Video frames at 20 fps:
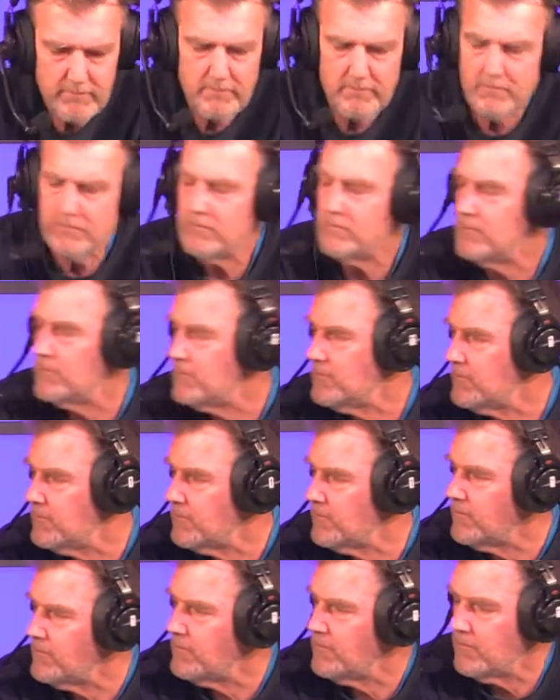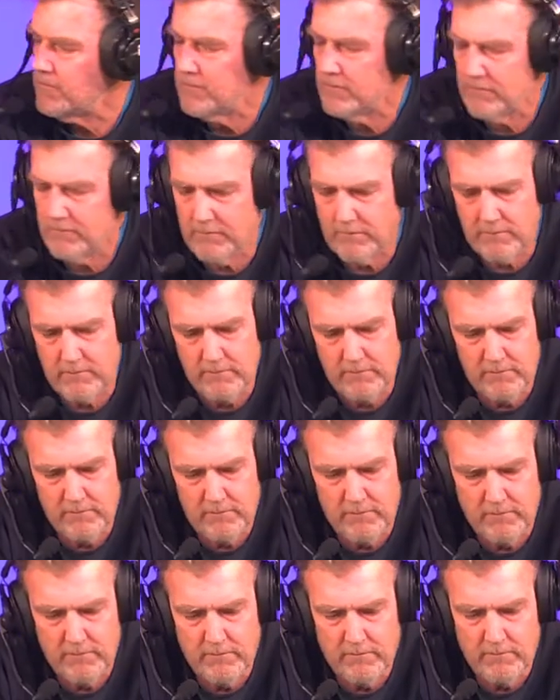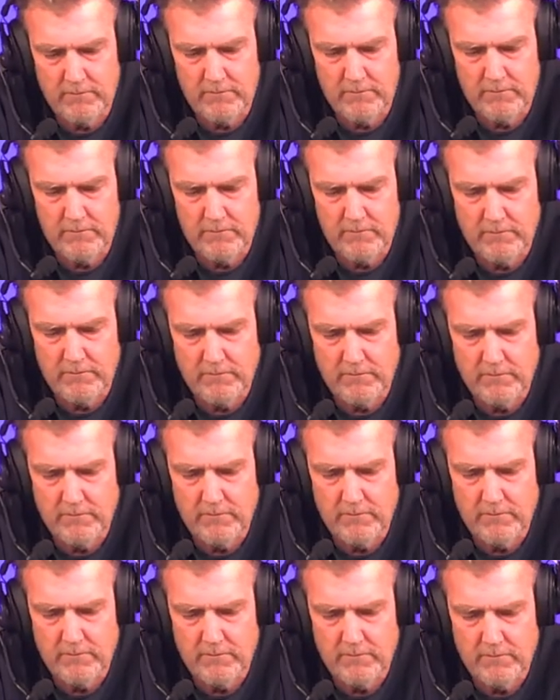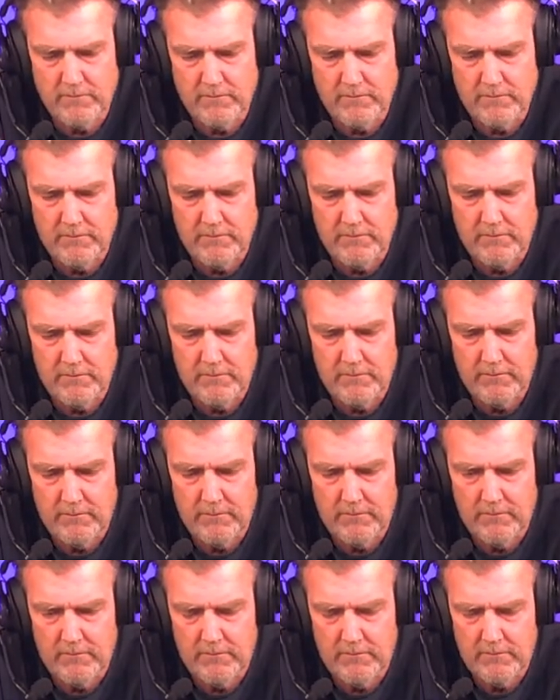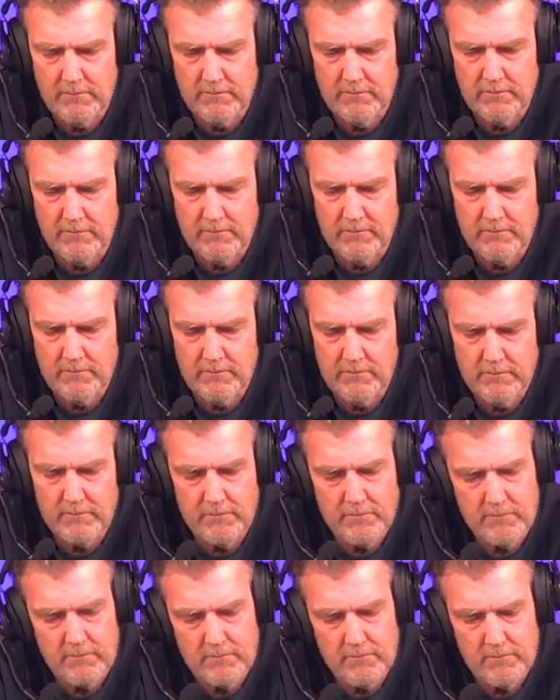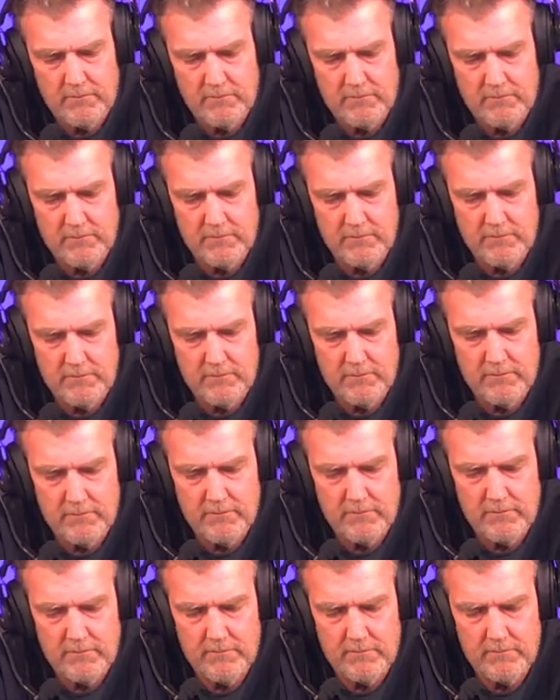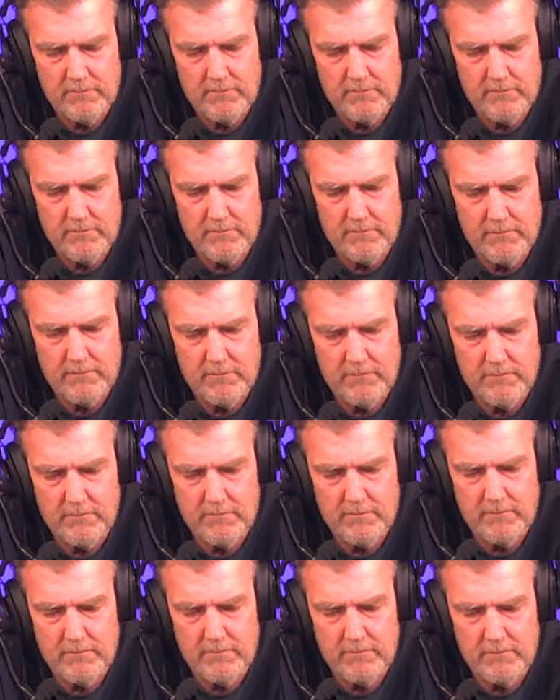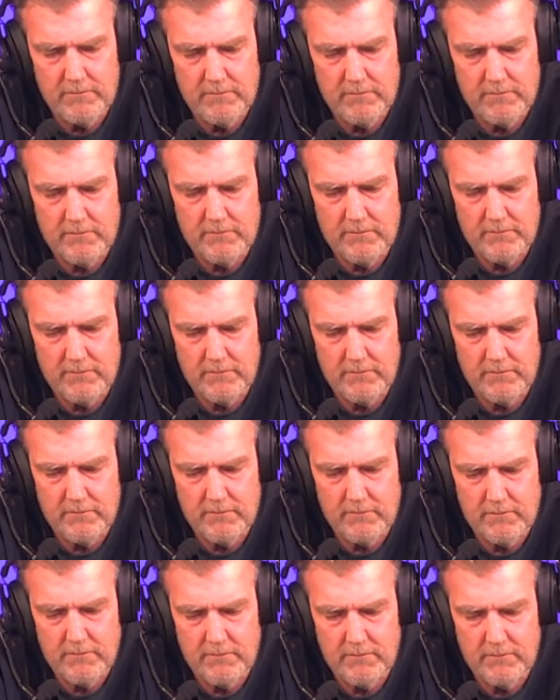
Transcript: (silent)